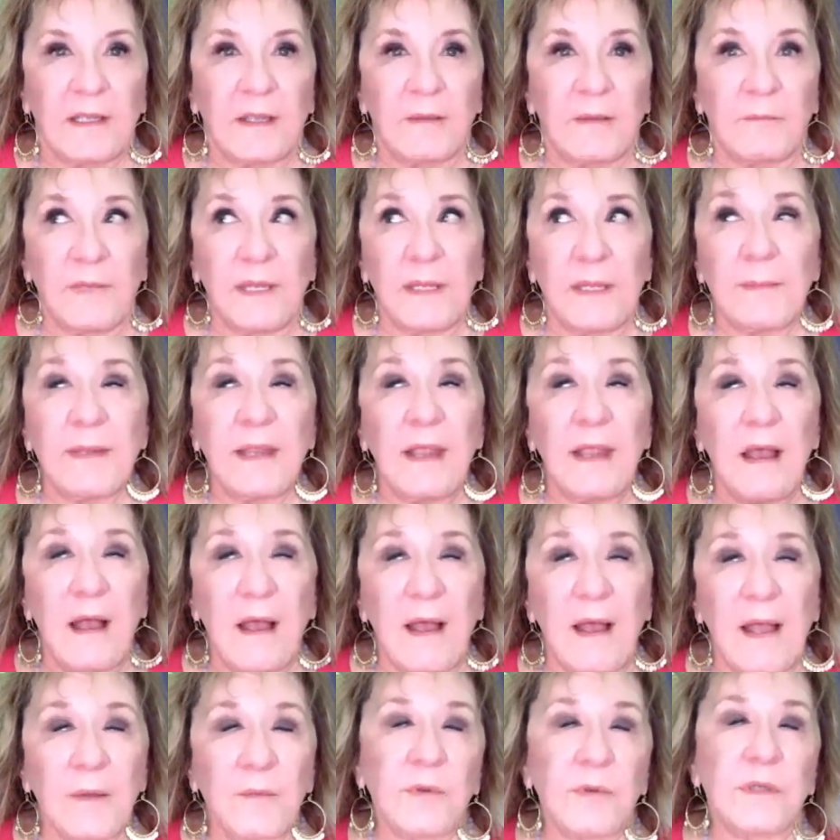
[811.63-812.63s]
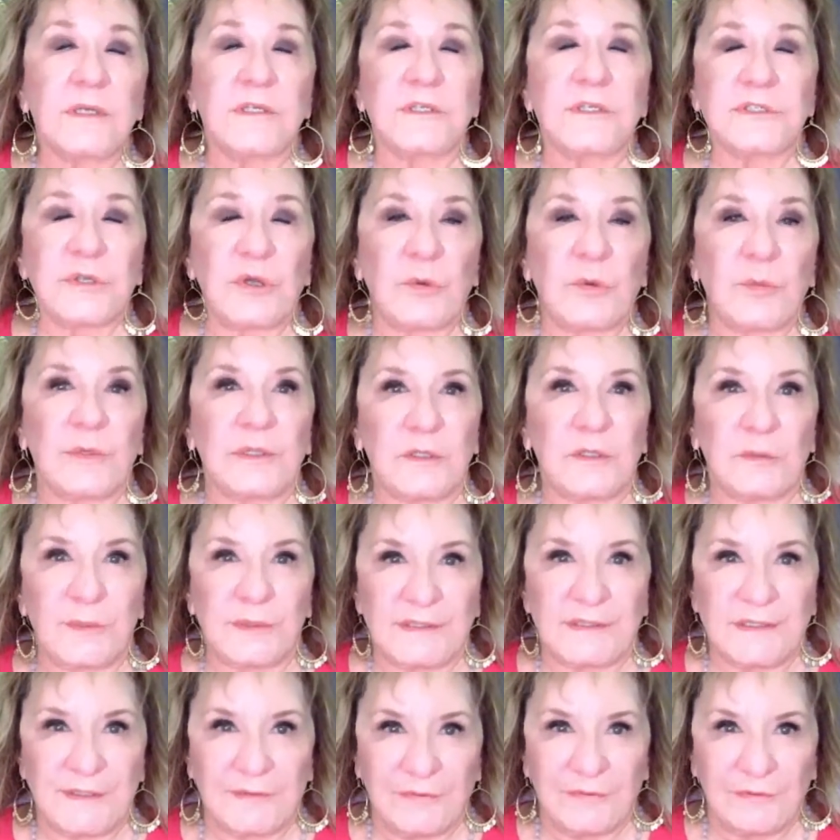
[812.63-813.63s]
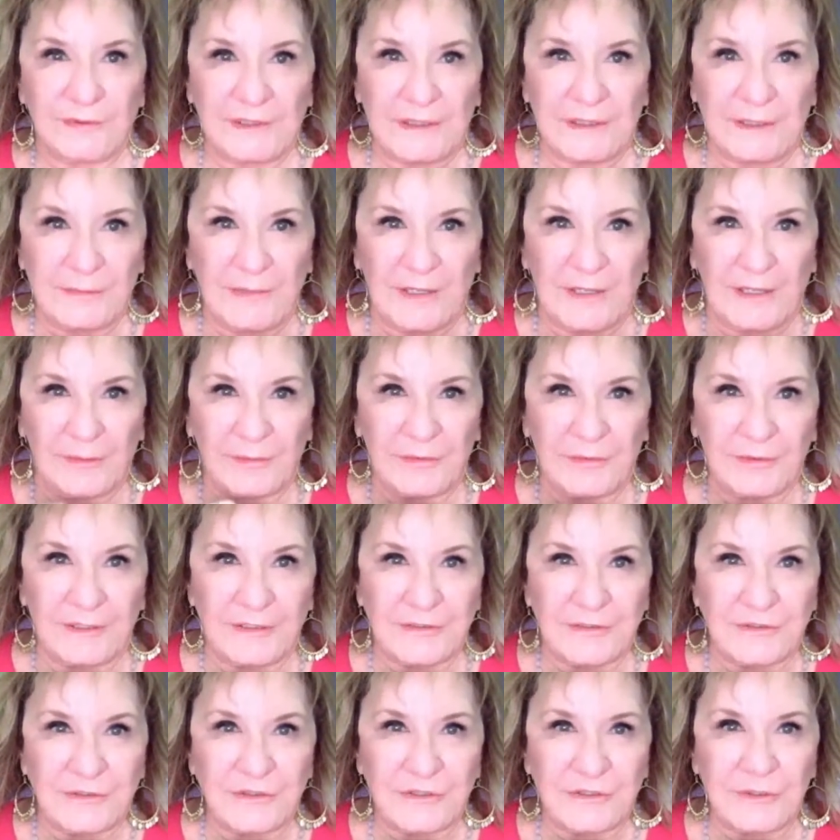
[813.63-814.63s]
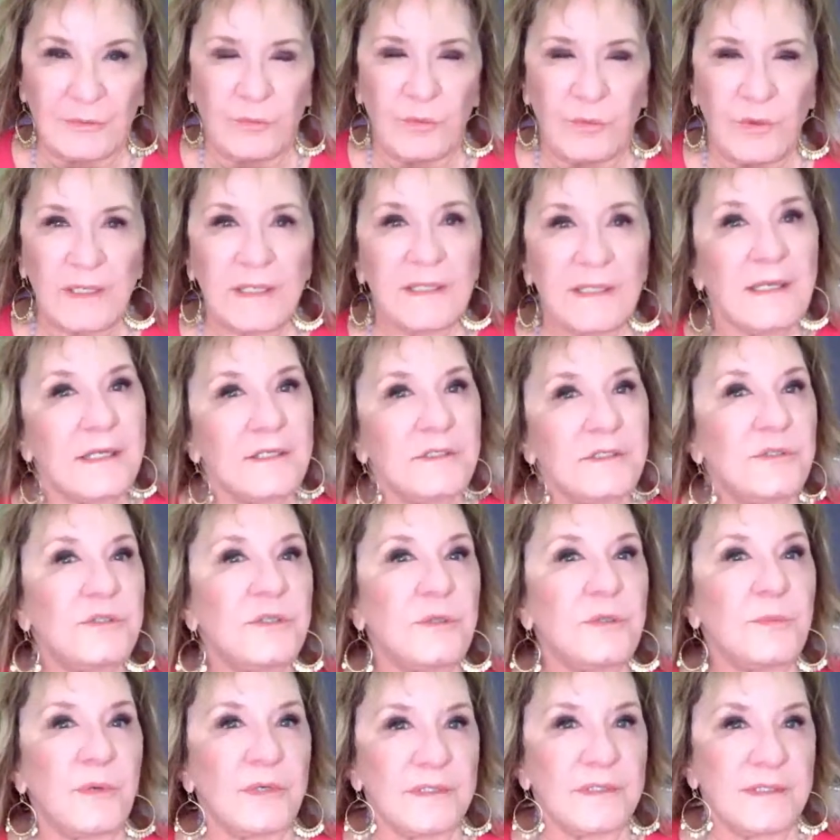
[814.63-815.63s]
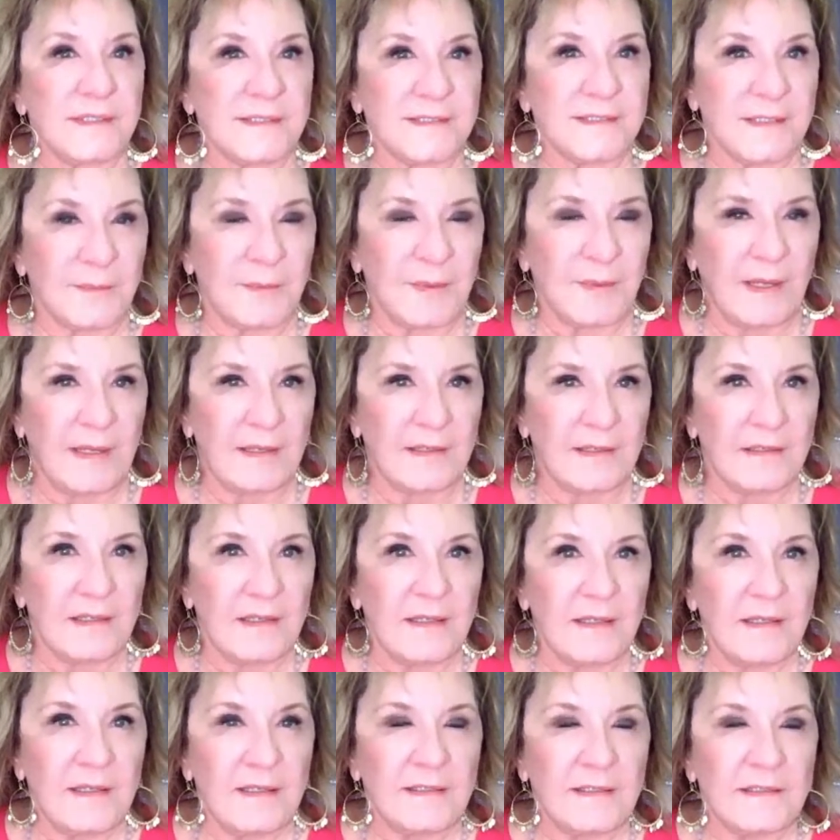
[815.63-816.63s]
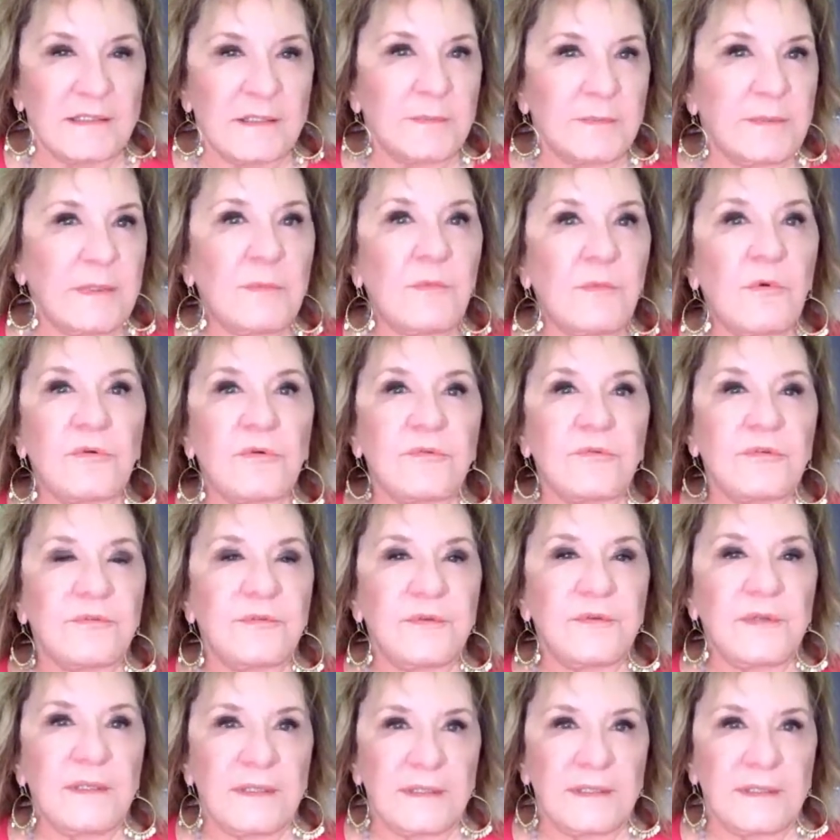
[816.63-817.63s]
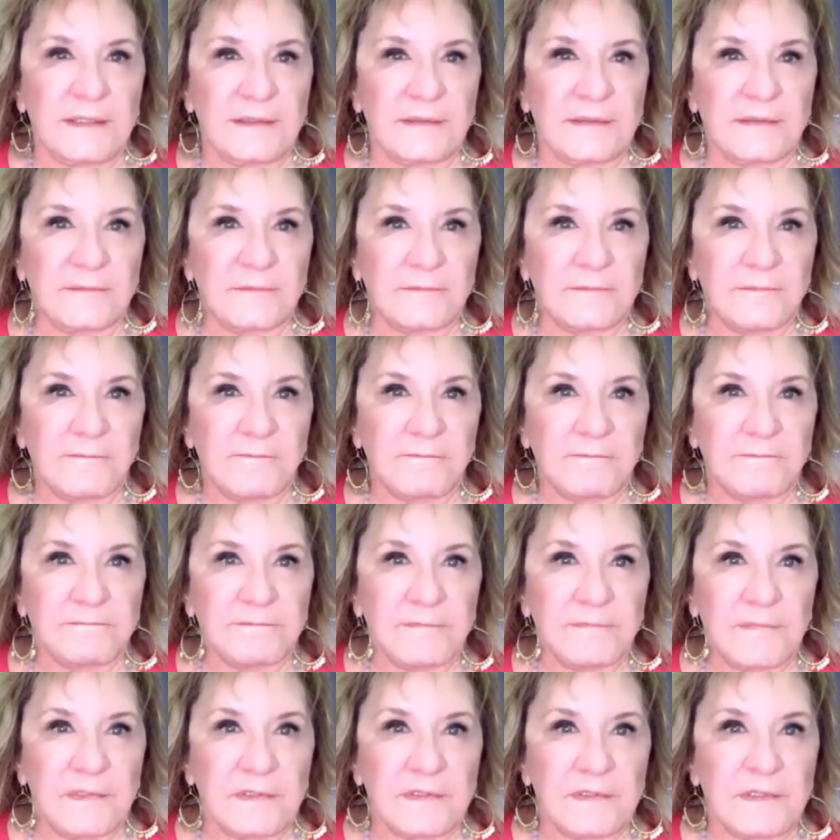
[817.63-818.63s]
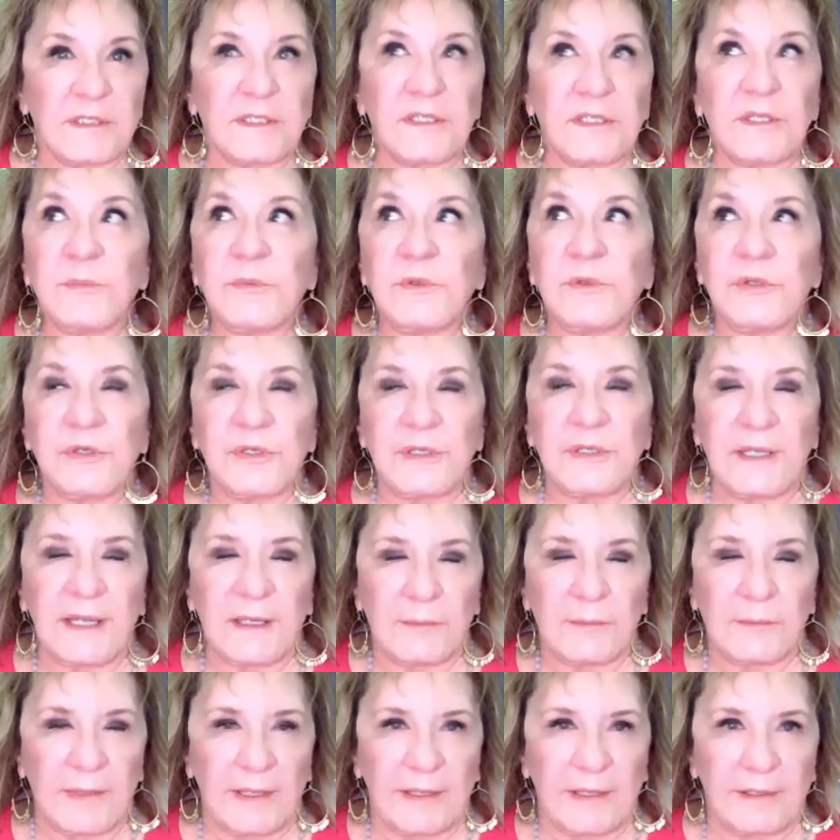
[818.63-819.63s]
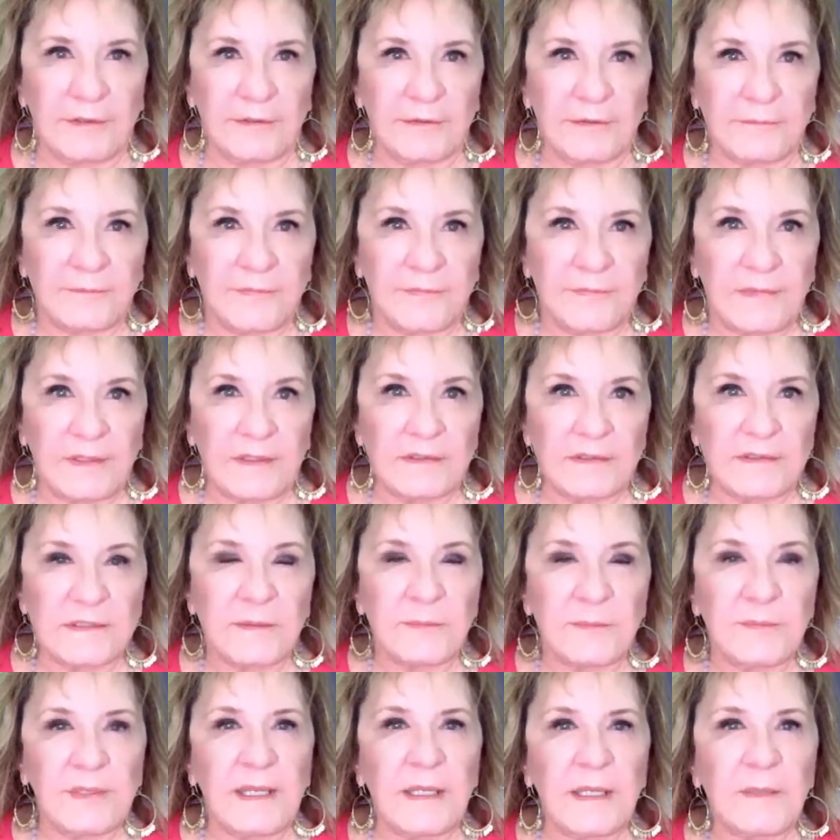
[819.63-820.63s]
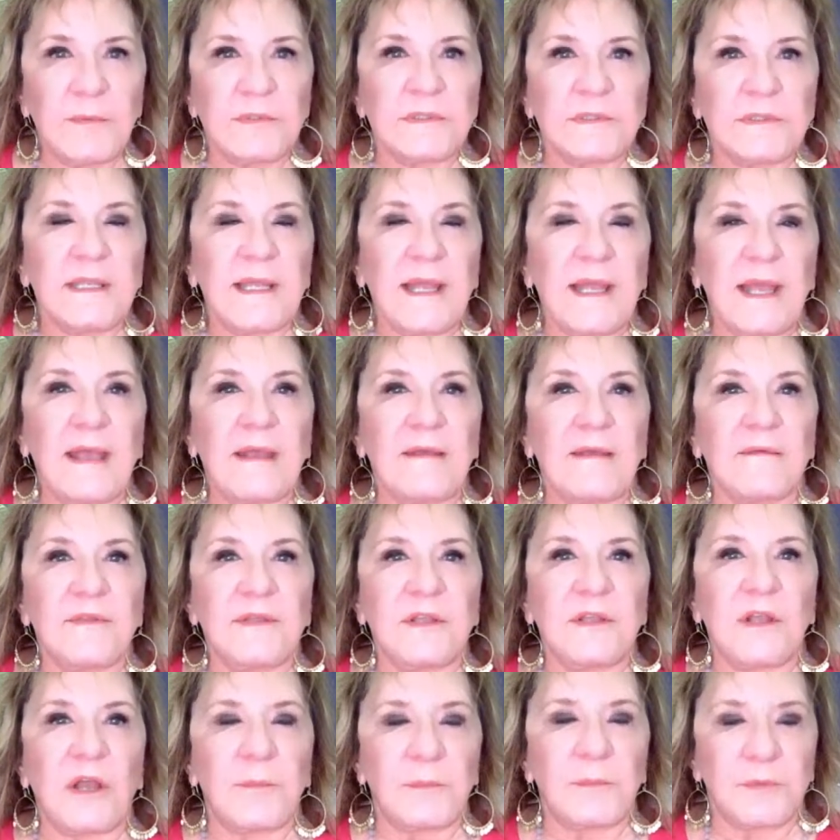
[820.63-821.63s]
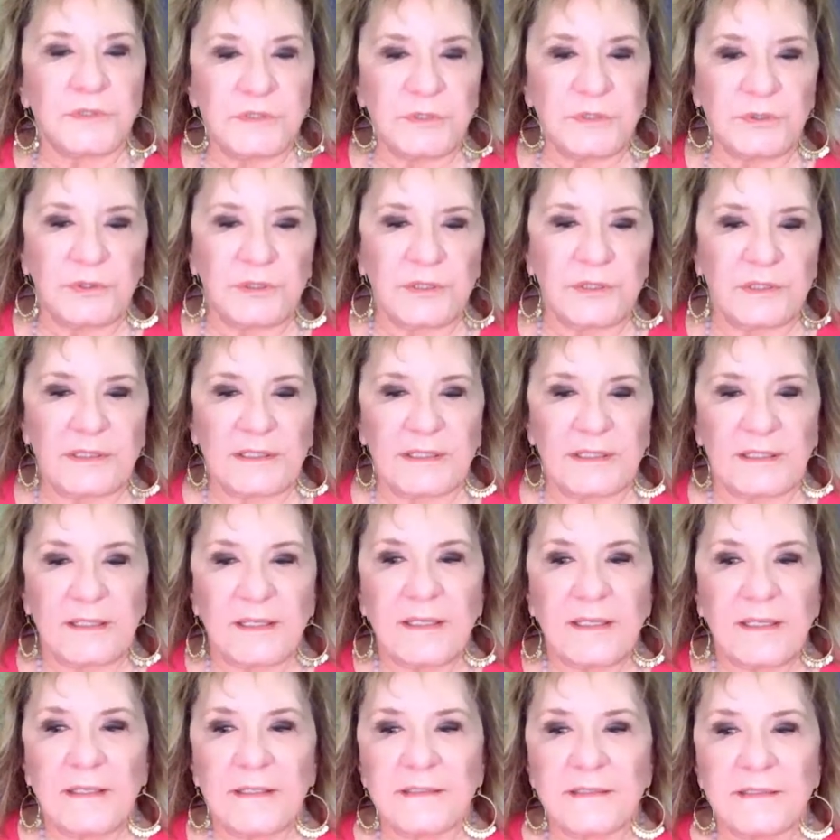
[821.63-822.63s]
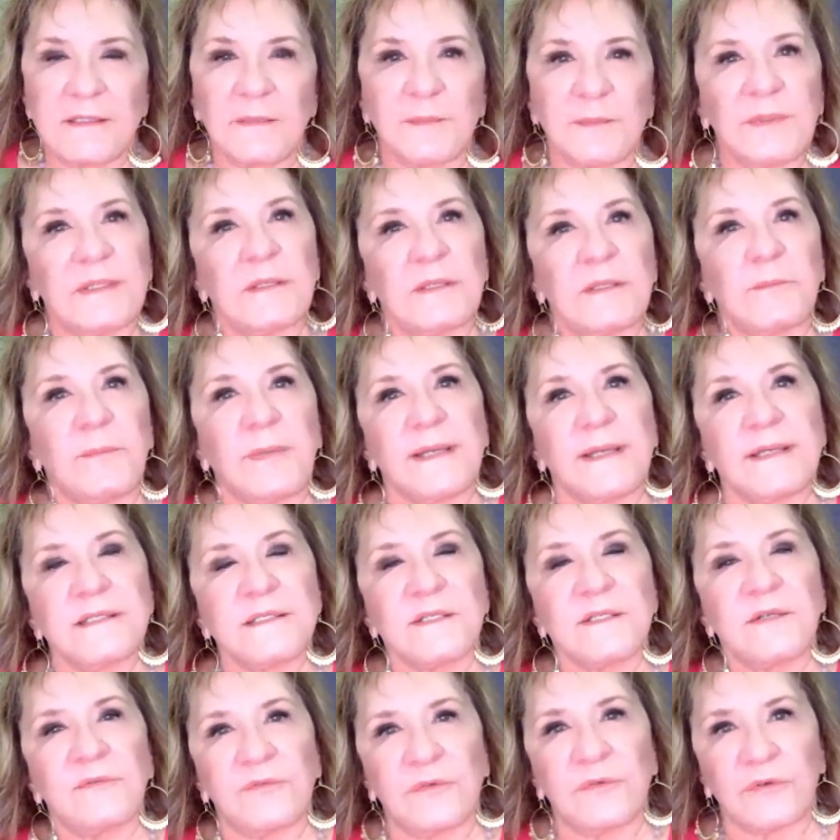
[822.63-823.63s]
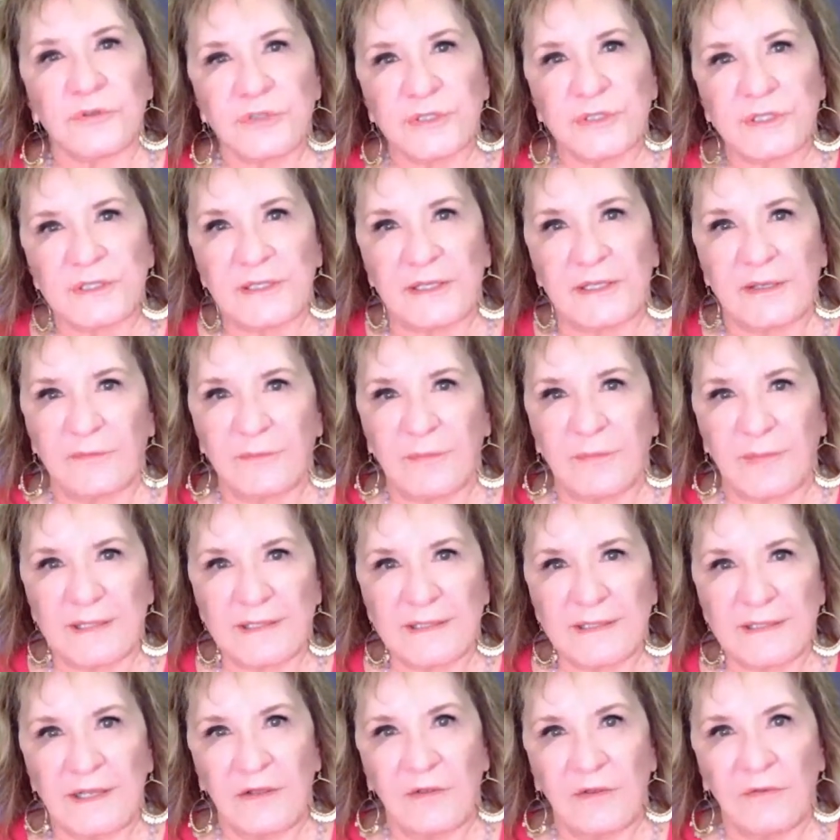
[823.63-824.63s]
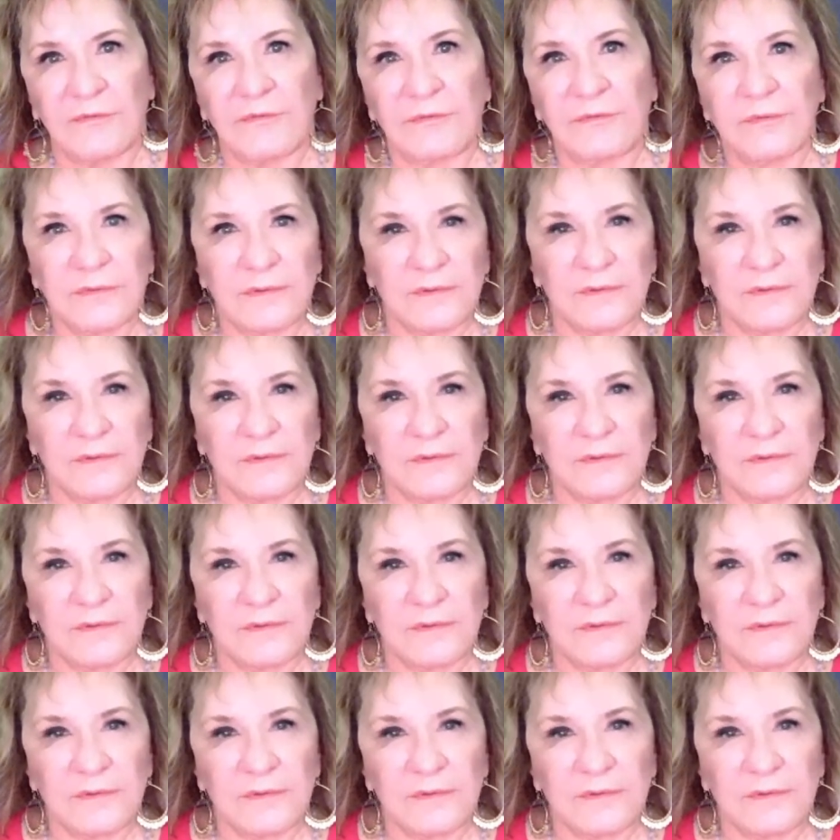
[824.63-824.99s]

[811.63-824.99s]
Maybe I want to show up a little bit differently in my relationship. What can I do to participate, to be more fulfilling, to communicate better, to be able to have the opportunity to be the best version of myself?